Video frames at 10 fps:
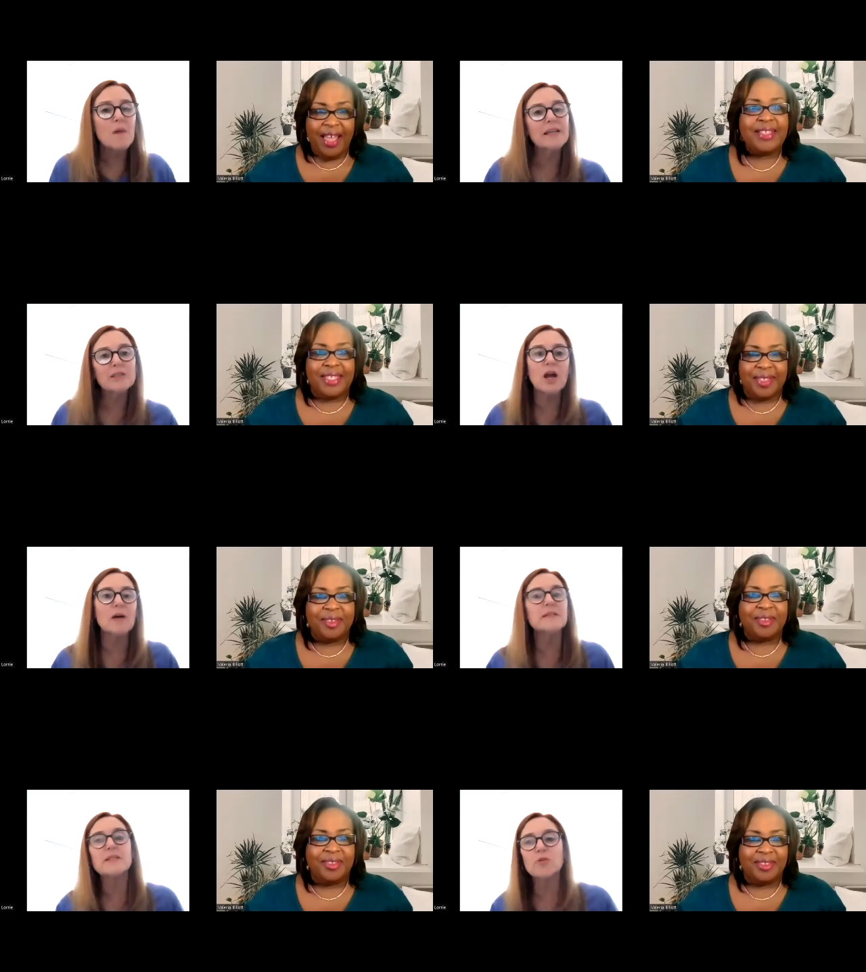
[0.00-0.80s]
Speaker 1: my job
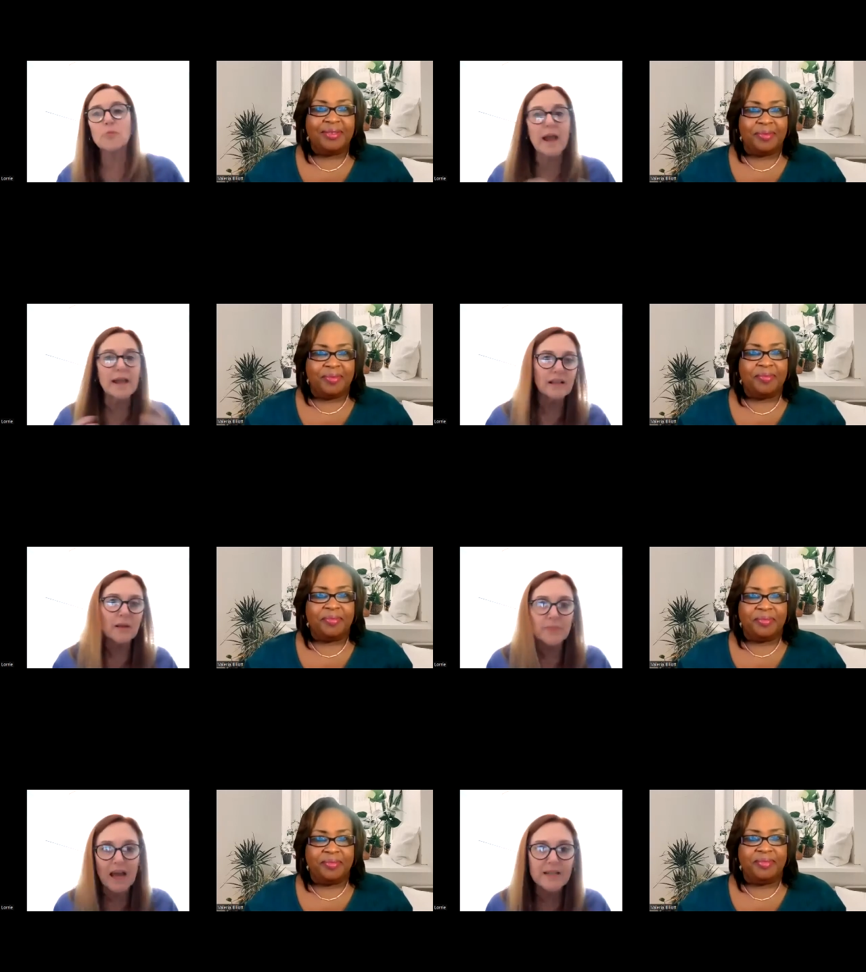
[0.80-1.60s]
is to wrangle up
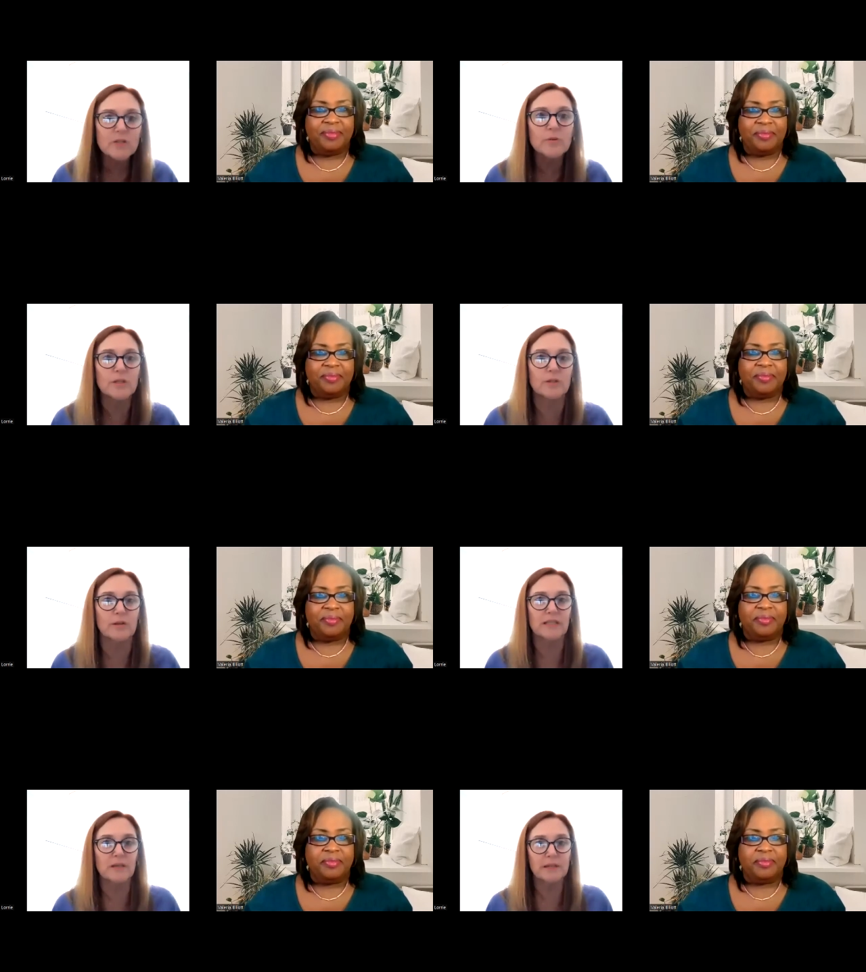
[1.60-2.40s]
the high school
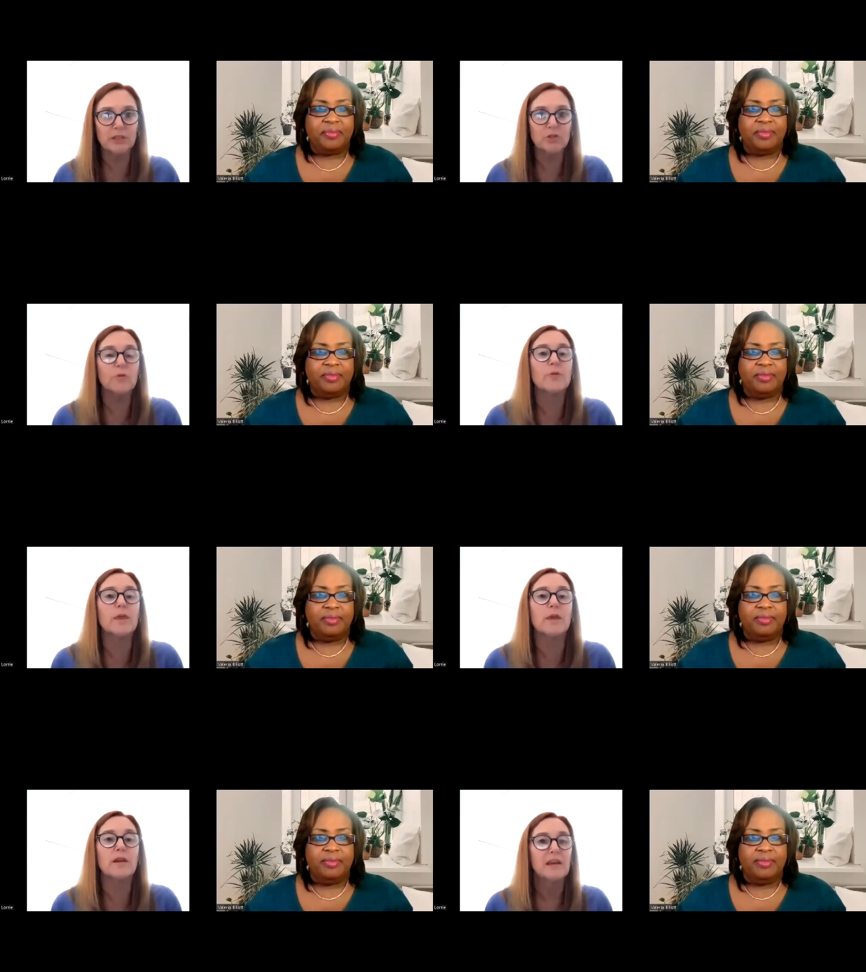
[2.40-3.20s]
students and make sure
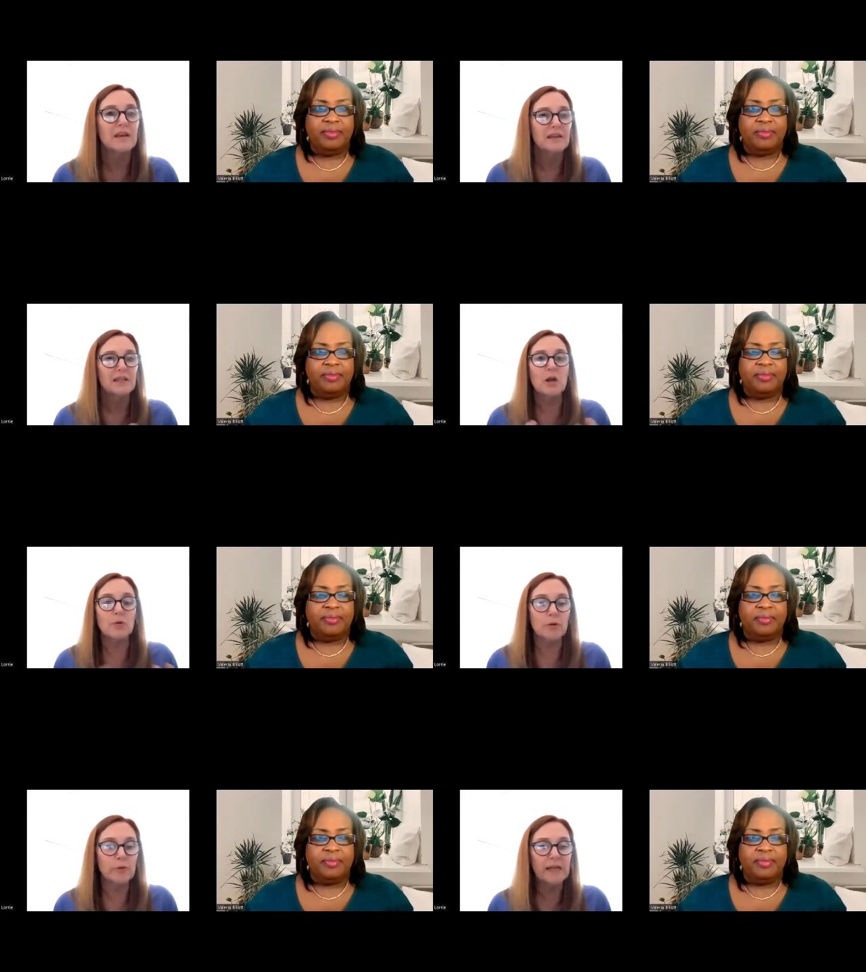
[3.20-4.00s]
that you know
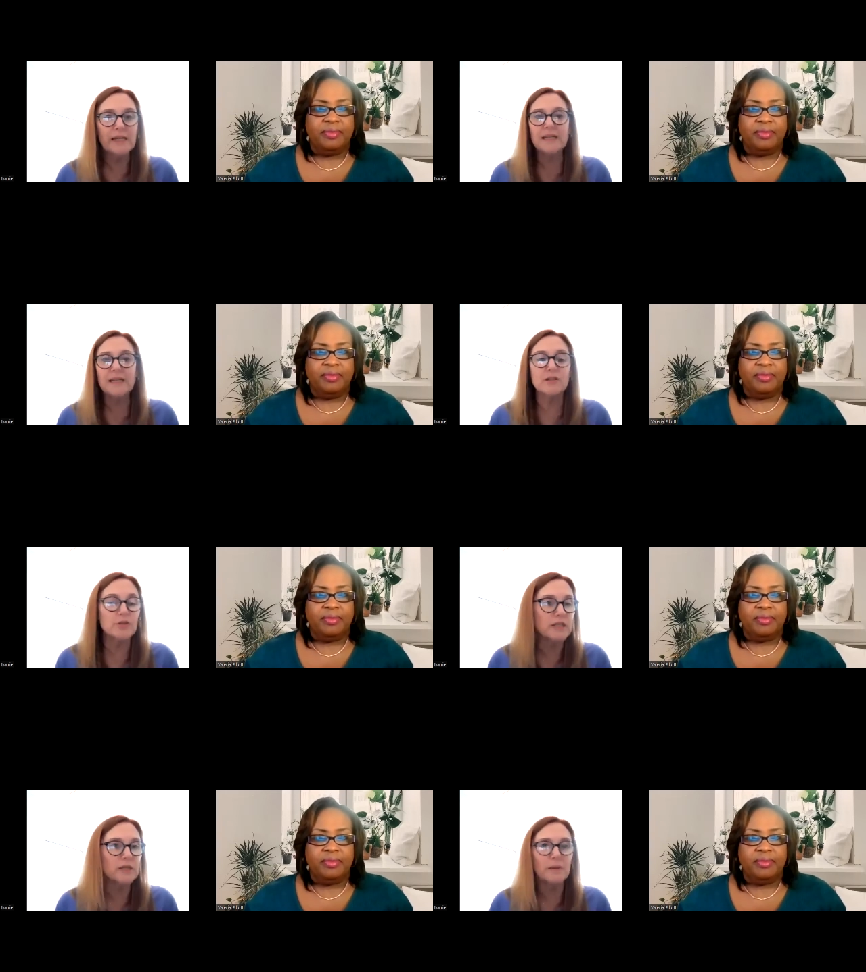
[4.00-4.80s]
they're eating and they're
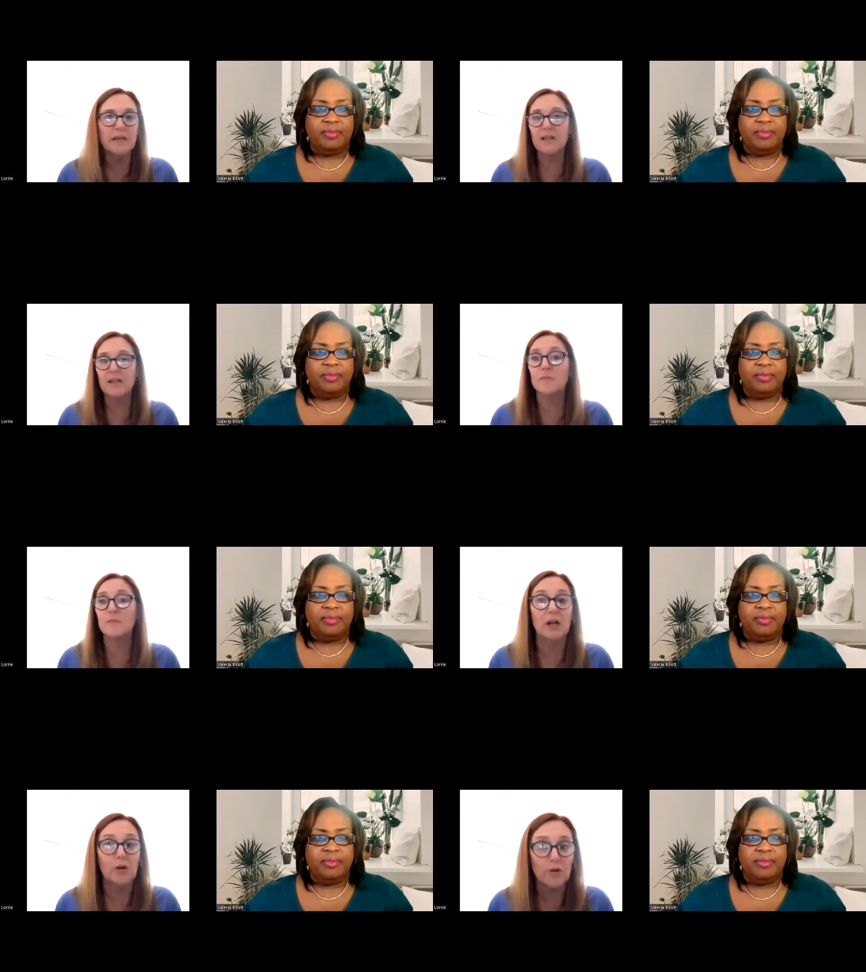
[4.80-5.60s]
sleeping and they're
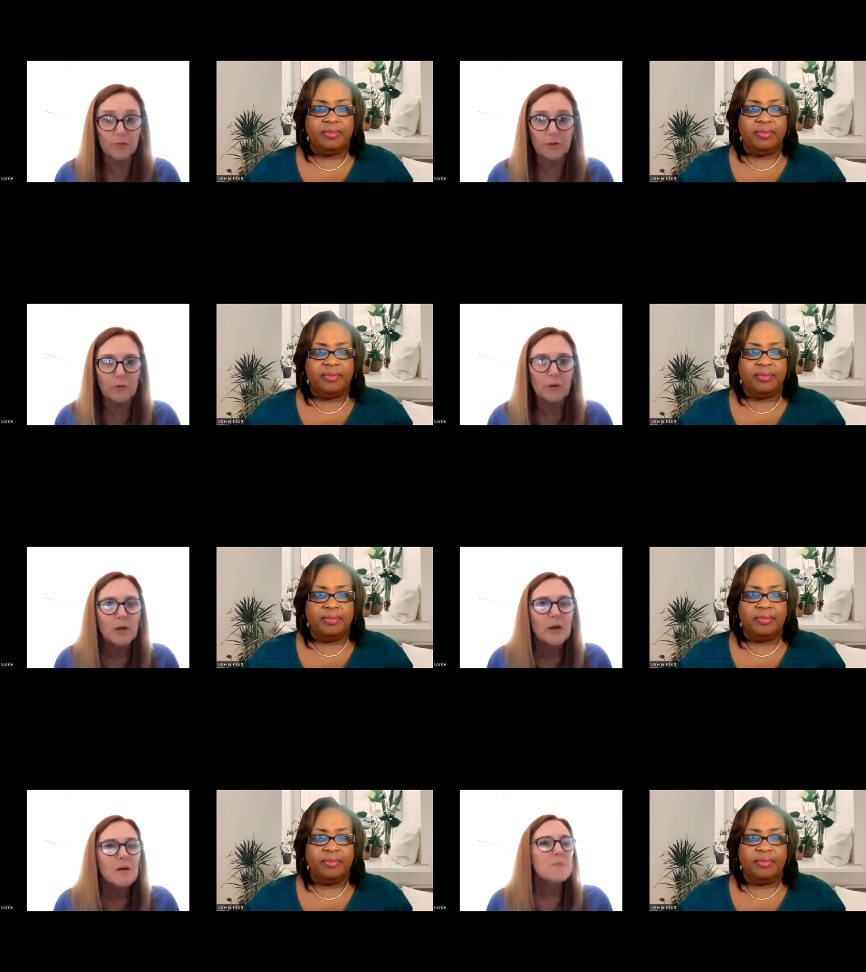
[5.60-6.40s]
meeting curfew
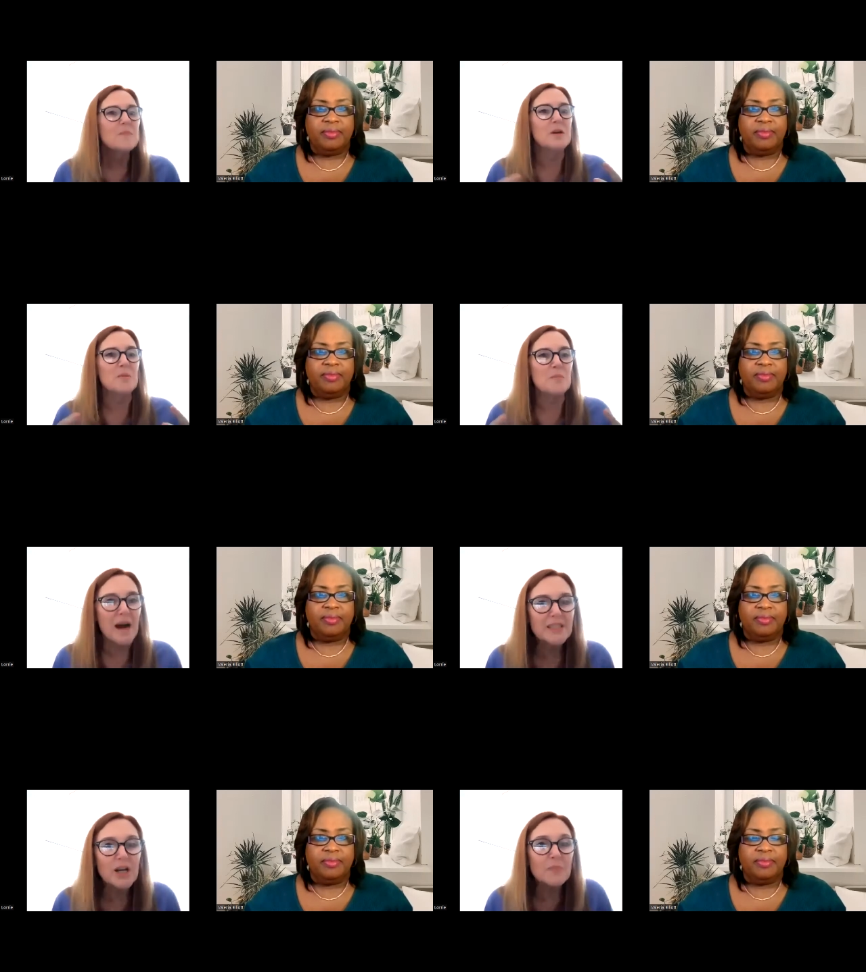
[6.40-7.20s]
you know
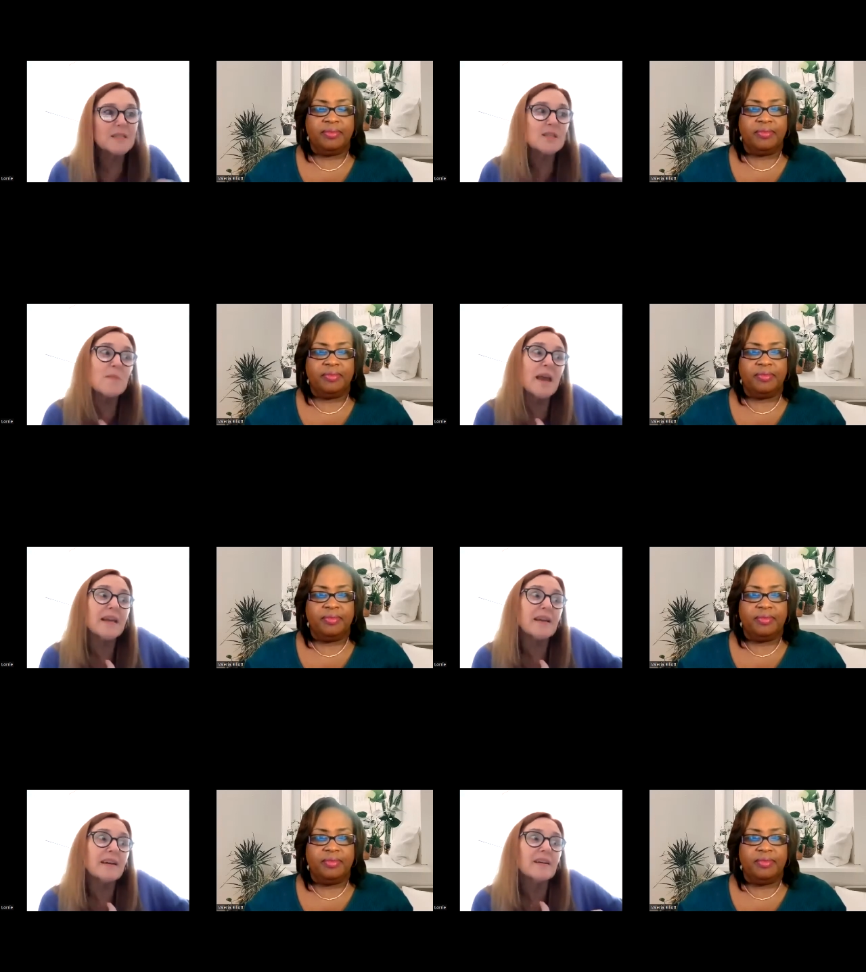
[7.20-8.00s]
my job is to make